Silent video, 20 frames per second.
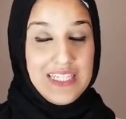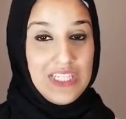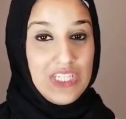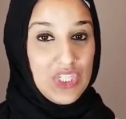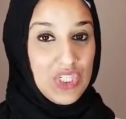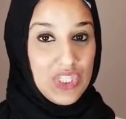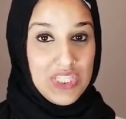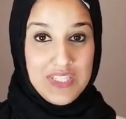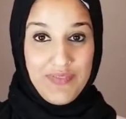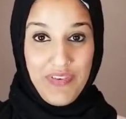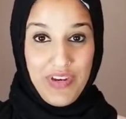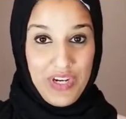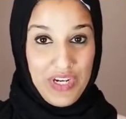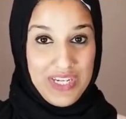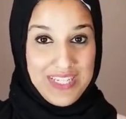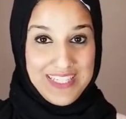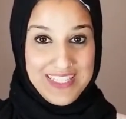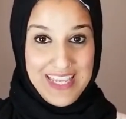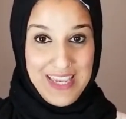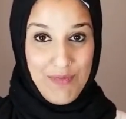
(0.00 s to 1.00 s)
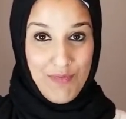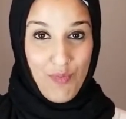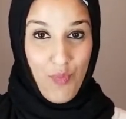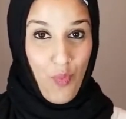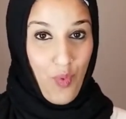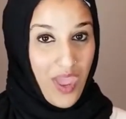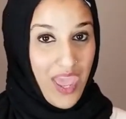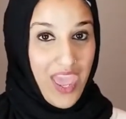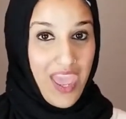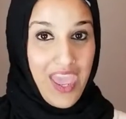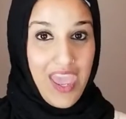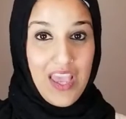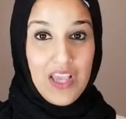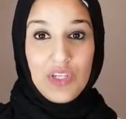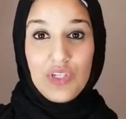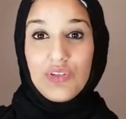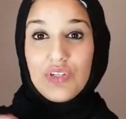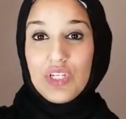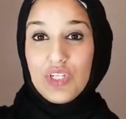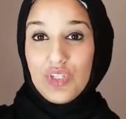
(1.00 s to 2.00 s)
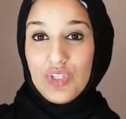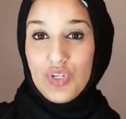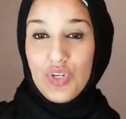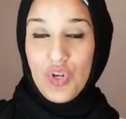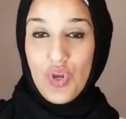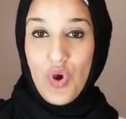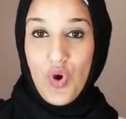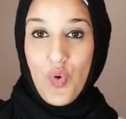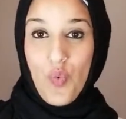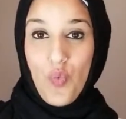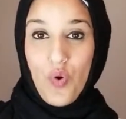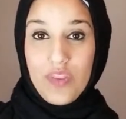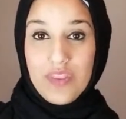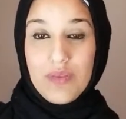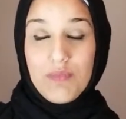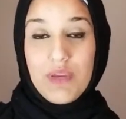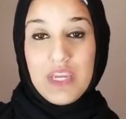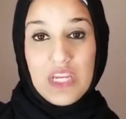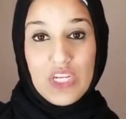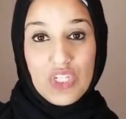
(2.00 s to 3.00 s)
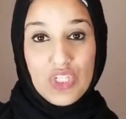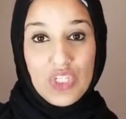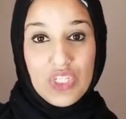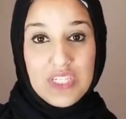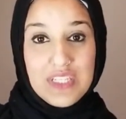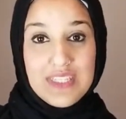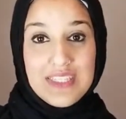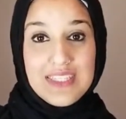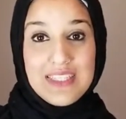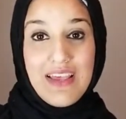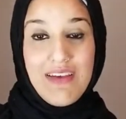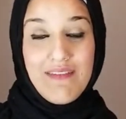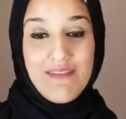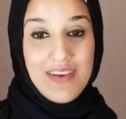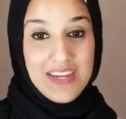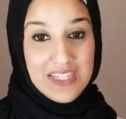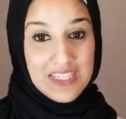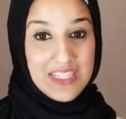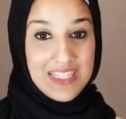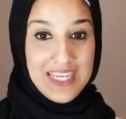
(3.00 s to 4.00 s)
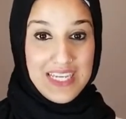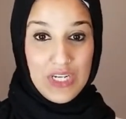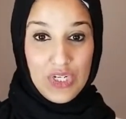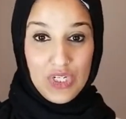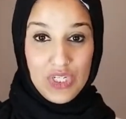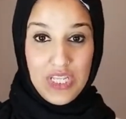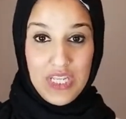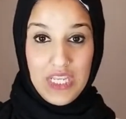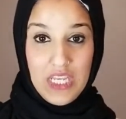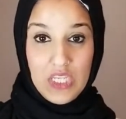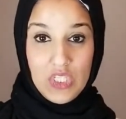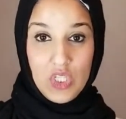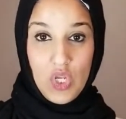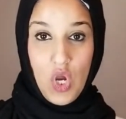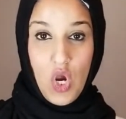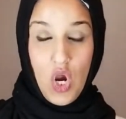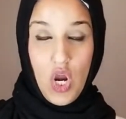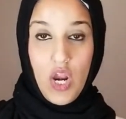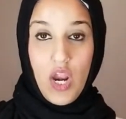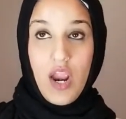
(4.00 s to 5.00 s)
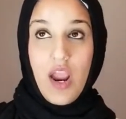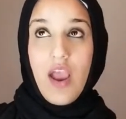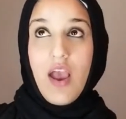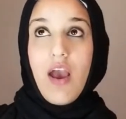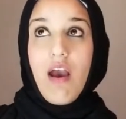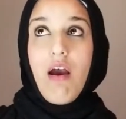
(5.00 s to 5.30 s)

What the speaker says: Just the very same way, you need to know what the patient's ventilator settings are.